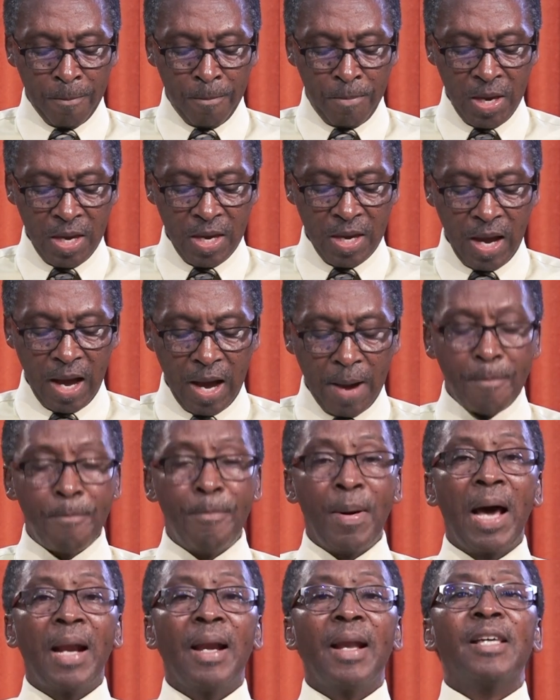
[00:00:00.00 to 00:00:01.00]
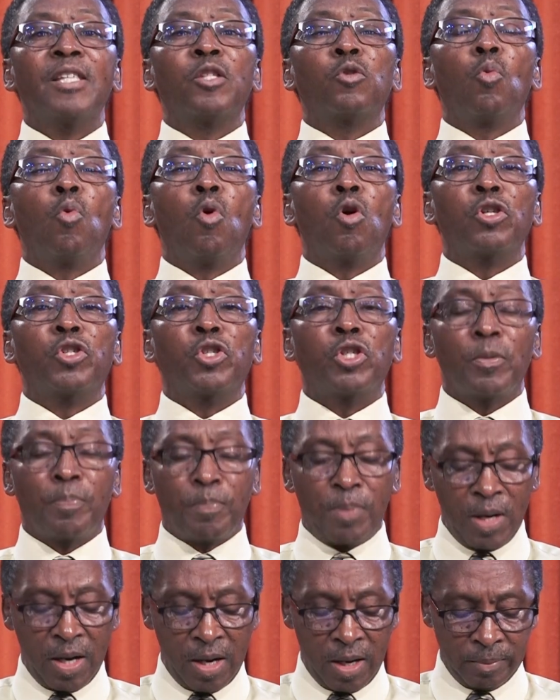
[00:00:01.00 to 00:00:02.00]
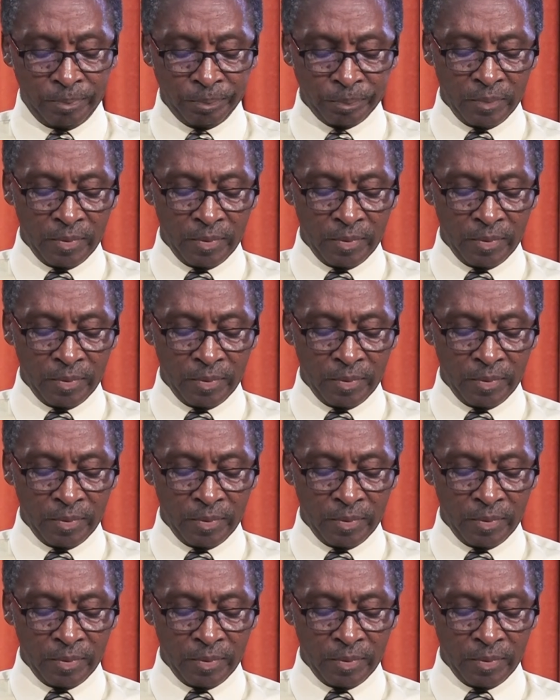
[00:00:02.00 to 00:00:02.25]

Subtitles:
Be a balanced worshiper.